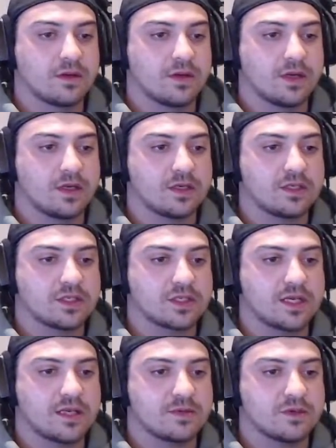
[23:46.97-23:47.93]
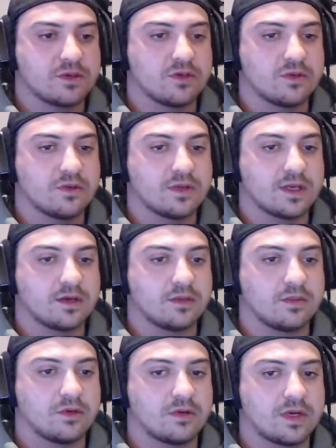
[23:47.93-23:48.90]
And it just keeps on doing that.
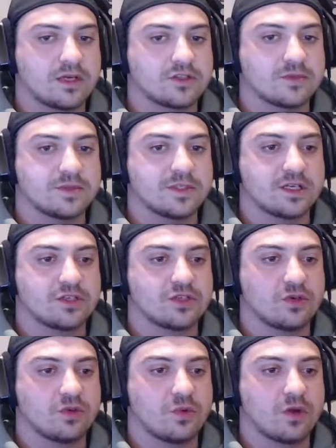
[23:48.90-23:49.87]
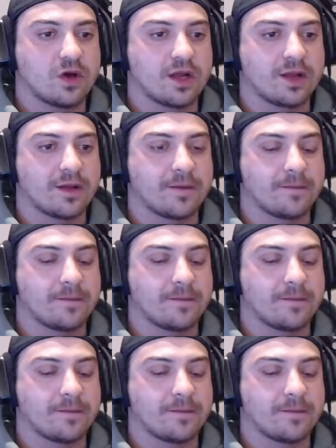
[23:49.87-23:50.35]
I'm not 100% sure why.